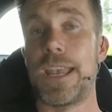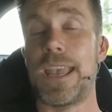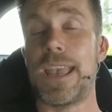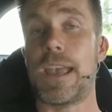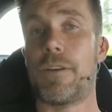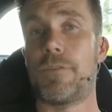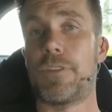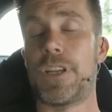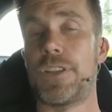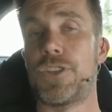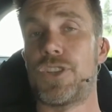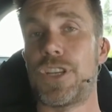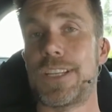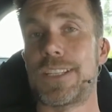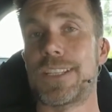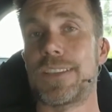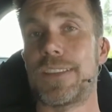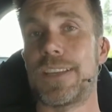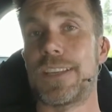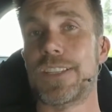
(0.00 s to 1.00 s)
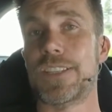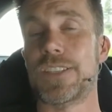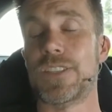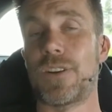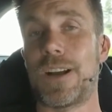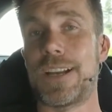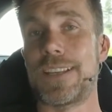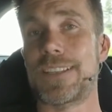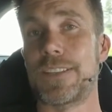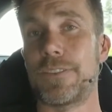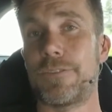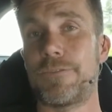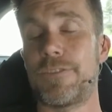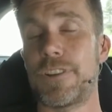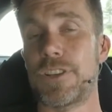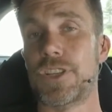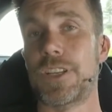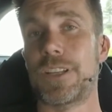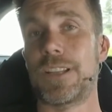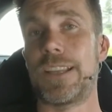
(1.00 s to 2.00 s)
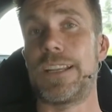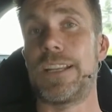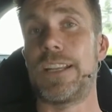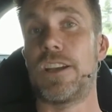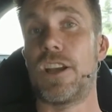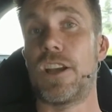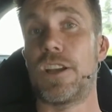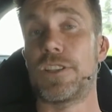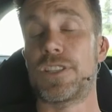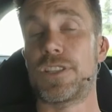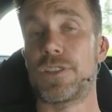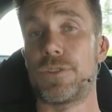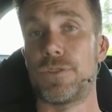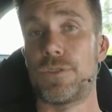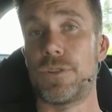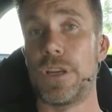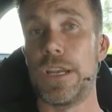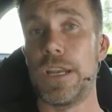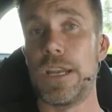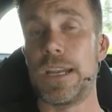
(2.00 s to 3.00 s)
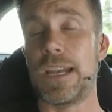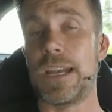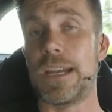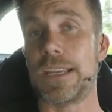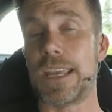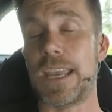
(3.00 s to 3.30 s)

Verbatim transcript: have an injector that's sized sufficiently to, to uh,